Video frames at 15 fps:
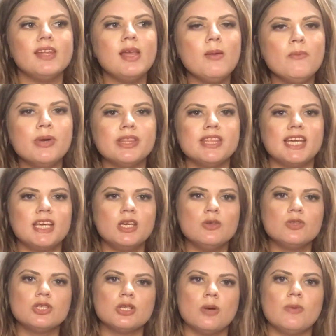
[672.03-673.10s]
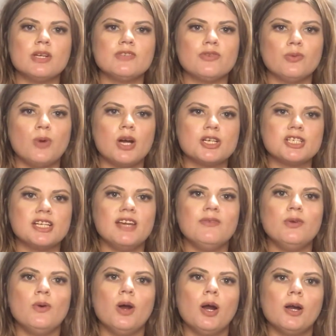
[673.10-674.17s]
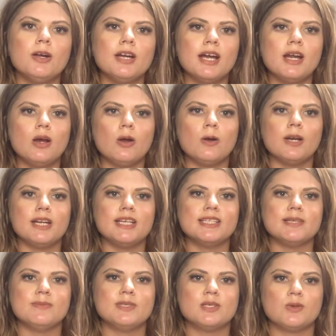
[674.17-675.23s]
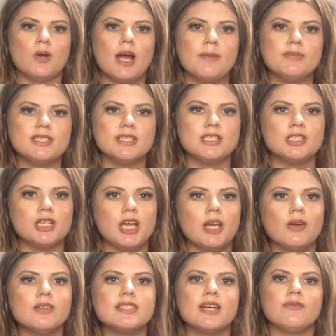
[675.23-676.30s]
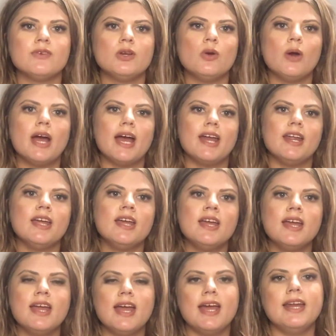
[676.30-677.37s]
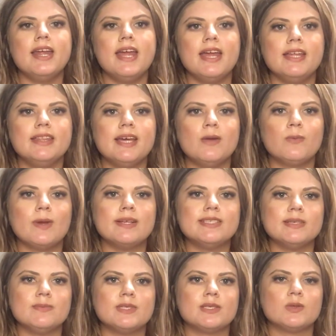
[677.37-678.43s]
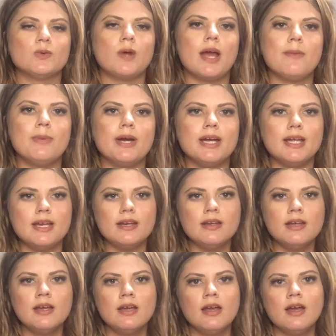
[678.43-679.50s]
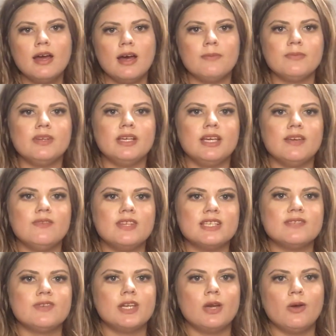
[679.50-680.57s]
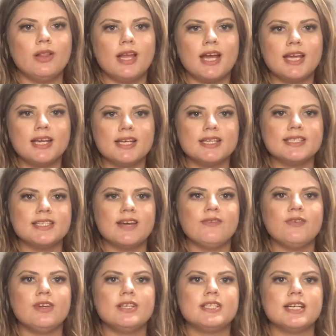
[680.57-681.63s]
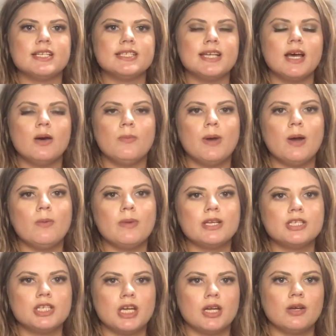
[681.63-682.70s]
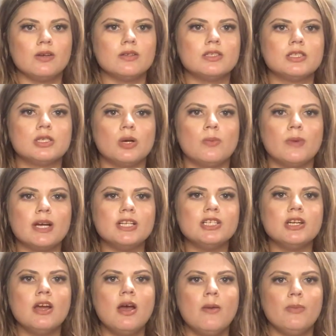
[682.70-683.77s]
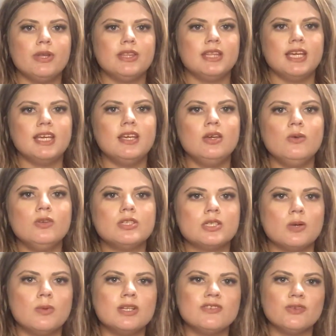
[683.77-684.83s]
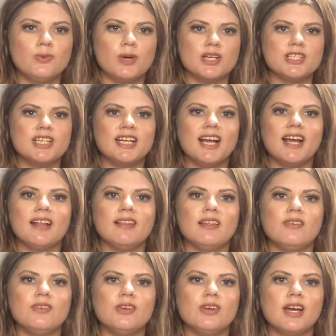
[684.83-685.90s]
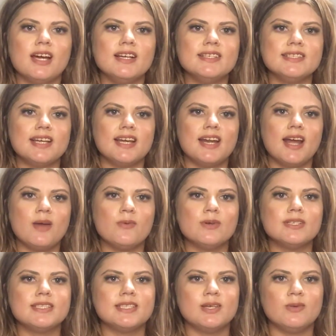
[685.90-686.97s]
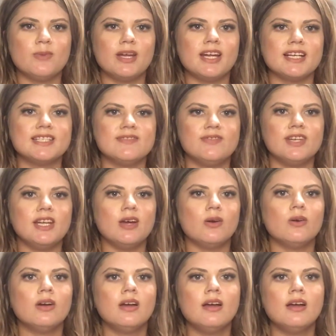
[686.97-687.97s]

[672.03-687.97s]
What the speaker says: But thank you so much for watching. If you are not already subscribed to the channel, definitely go ahead and hit that red subscribe button. Give this video a like. It definitely does help out my channel so much. But thank you so much for watching. I love you guys, and I will see you in my next video.